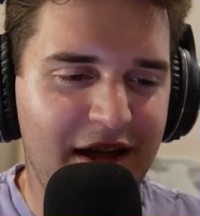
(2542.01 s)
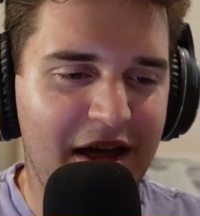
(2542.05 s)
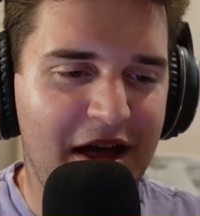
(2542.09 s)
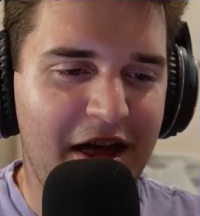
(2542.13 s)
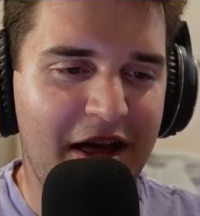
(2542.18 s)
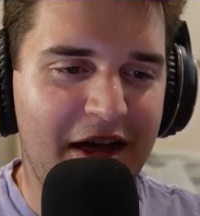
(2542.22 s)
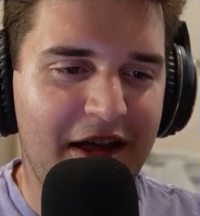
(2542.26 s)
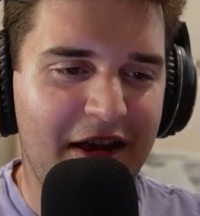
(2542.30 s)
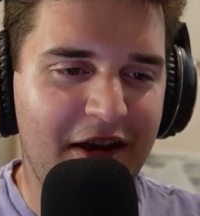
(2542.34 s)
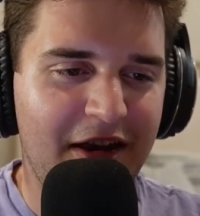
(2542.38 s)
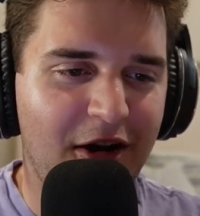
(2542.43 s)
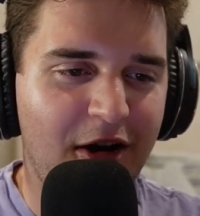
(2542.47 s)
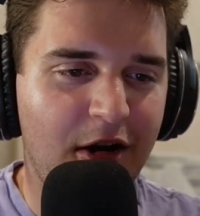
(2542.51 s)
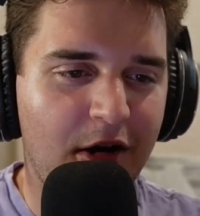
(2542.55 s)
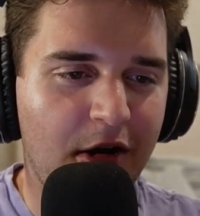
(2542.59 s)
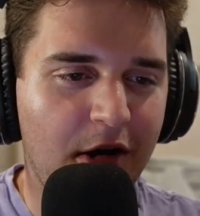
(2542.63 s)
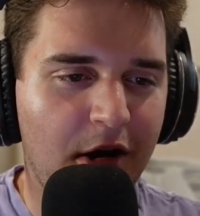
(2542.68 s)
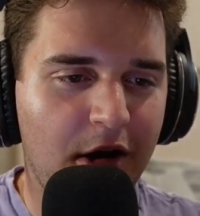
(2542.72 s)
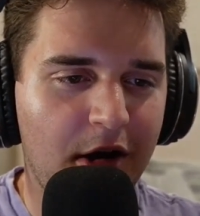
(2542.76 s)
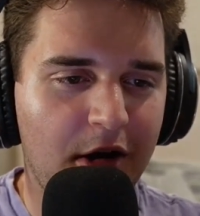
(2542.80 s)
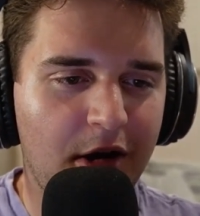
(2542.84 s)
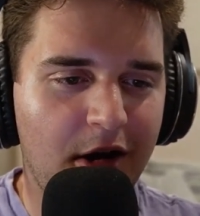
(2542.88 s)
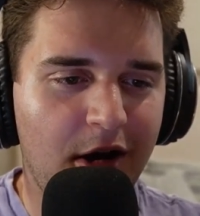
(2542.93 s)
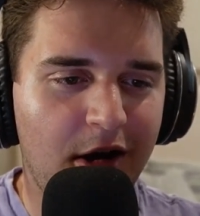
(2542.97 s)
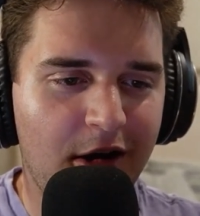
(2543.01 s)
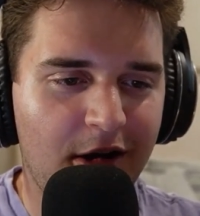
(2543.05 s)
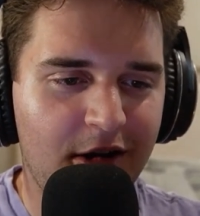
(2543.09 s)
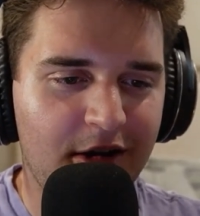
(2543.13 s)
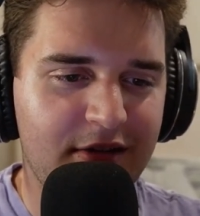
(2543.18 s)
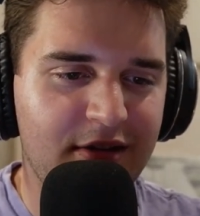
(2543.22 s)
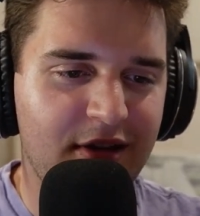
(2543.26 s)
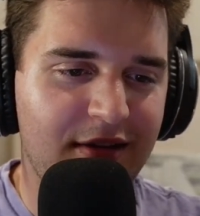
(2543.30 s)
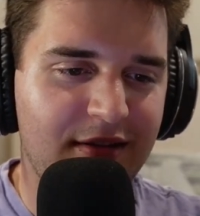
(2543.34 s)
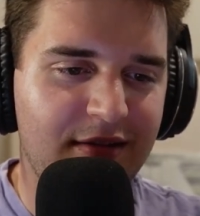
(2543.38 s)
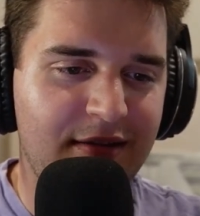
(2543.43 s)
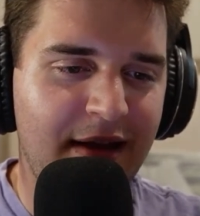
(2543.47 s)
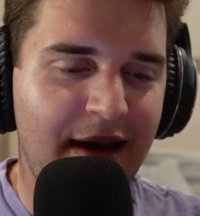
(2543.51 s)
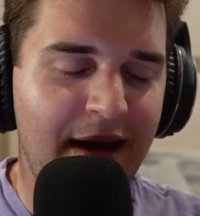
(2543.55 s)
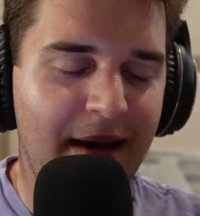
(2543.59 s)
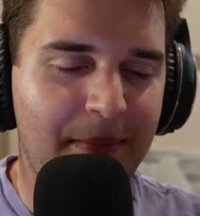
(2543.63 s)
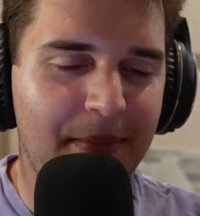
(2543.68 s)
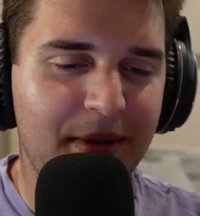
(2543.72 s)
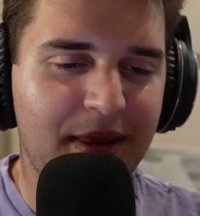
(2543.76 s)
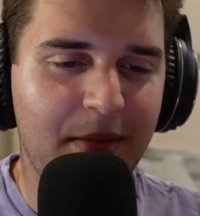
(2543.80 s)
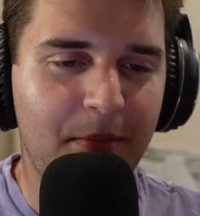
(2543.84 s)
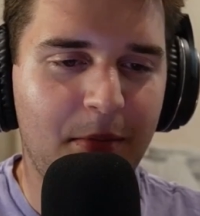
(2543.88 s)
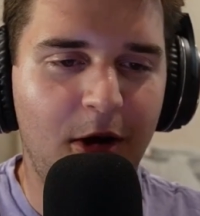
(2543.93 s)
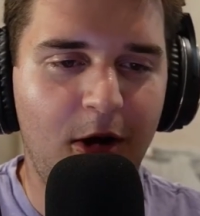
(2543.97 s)
And RRR is on
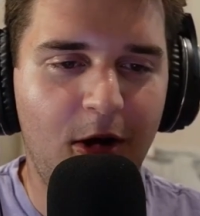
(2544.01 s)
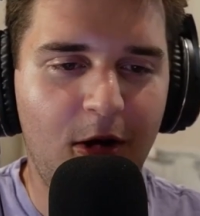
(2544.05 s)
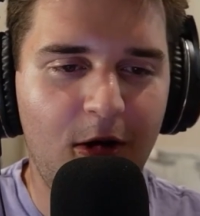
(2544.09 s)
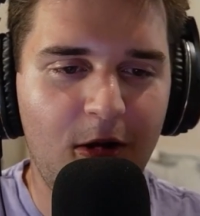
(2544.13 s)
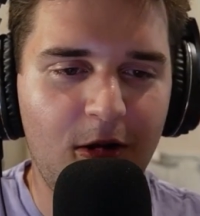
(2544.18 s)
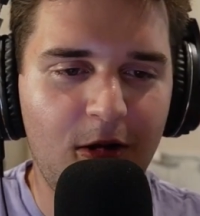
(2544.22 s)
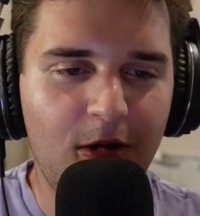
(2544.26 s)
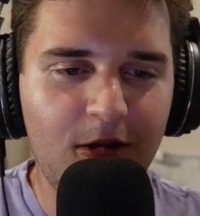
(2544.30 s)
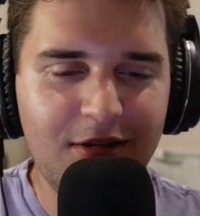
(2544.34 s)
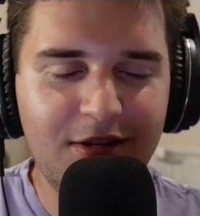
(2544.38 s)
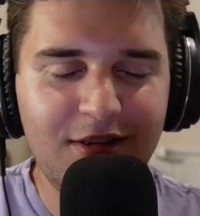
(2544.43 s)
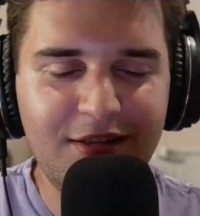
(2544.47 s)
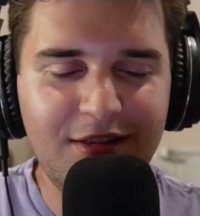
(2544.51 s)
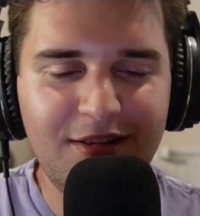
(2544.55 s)
top of them all.